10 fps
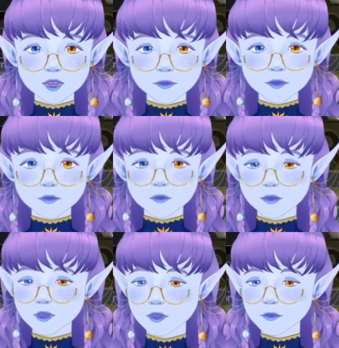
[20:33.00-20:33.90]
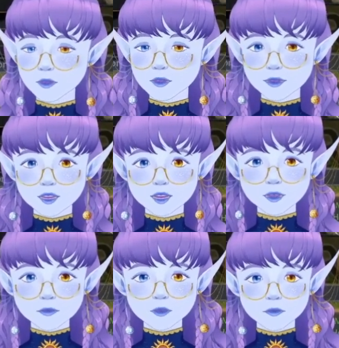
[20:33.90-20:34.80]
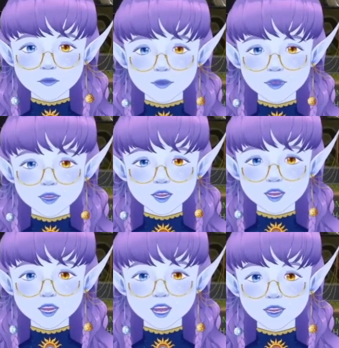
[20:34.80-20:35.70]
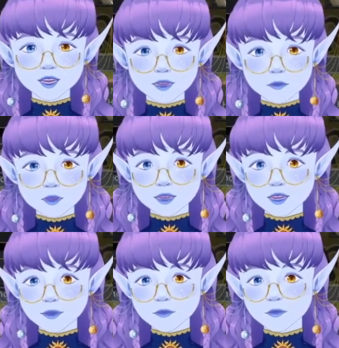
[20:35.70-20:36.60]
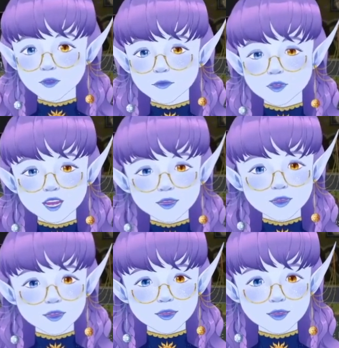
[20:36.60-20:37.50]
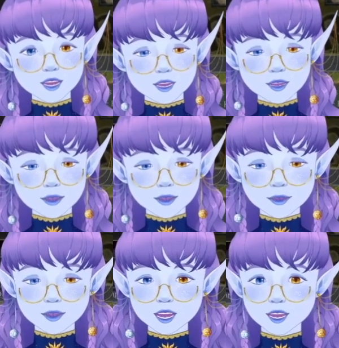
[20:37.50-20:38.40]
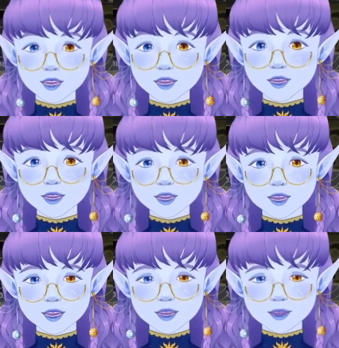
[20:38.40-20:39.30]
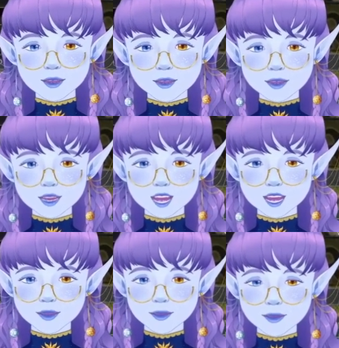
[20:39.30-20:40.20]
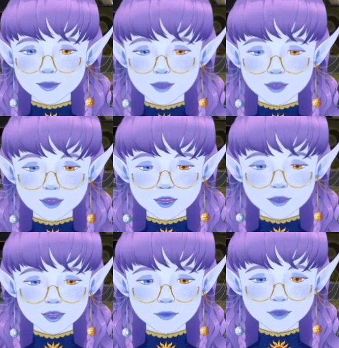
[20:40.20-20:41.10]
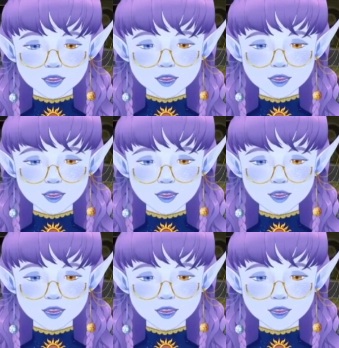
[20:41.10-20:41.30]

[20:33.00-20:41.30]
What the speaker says: though she's not focusing in diplomacy, I think it would be nice if people liked us. And I did say up at the front in